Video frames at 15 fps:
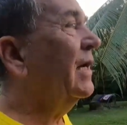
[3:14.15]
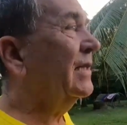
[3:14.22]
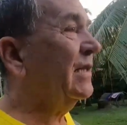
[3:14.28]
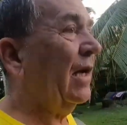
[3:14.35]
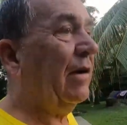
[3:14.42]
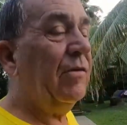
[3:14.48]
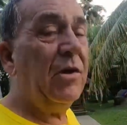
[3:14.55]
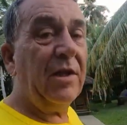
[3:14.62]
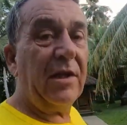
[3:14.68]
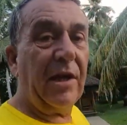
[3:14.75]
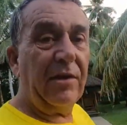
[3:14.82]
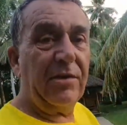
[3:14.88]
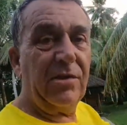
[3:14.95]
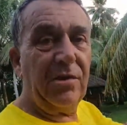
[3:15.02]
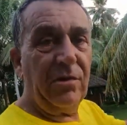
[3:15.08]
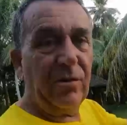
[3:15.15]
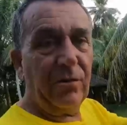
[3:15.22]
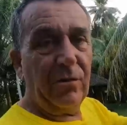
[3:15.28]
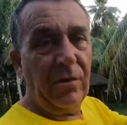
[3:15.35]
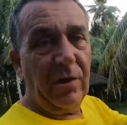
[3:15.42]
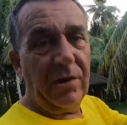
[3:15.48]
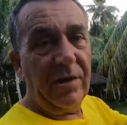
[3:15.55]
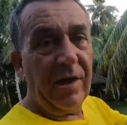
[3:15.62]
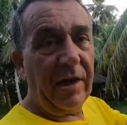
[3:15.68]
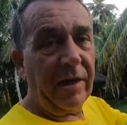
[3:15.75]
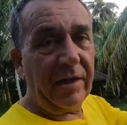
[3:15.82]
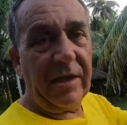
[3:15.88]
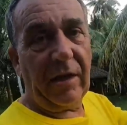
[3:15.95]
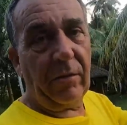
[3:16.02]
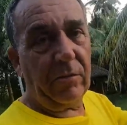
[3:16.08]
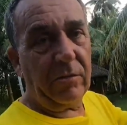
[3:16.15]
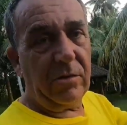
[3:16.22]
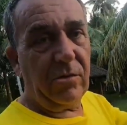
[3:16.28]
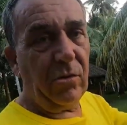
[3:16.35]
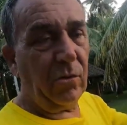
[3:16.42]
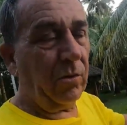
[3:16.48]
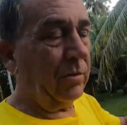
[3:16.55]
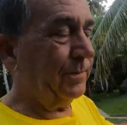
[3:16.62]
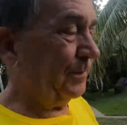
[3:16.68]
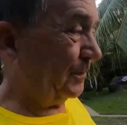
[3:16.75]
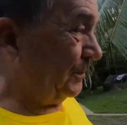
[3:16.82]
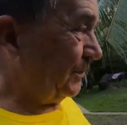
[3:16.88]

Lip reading: So everything goes to Nana Carol's store.